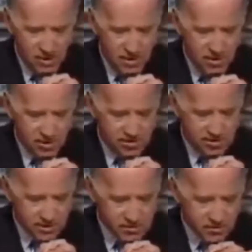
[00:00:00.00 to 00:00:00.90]
We are
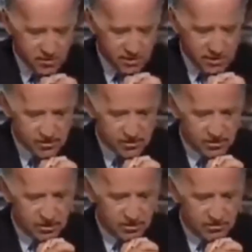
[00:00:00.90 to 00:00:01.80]
desperately
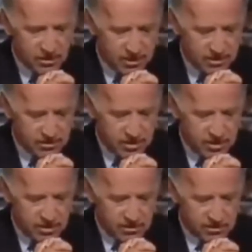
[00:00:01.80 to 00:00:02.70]
concerned about
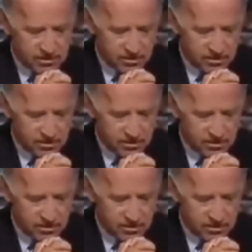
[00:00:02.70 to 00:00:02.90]
the